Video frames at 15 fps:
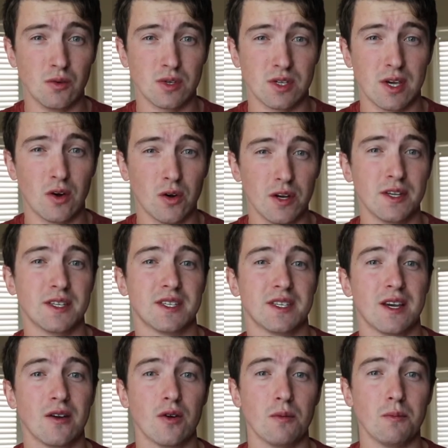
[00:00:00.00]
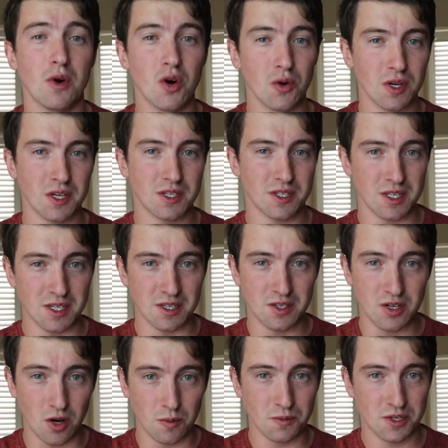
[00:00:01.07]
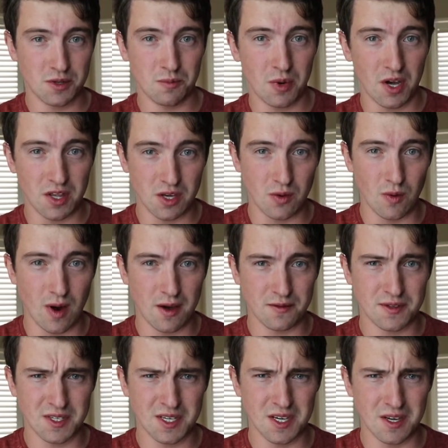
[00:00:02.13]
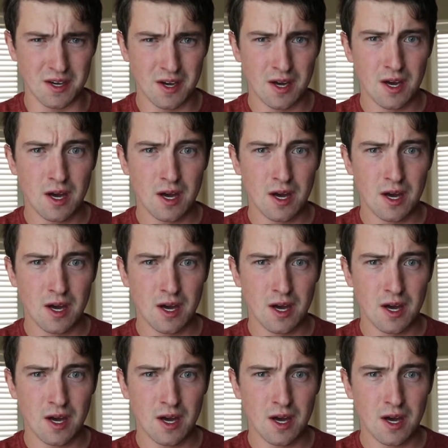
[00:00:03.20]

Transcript: was unceremoniously dumped by the UFC,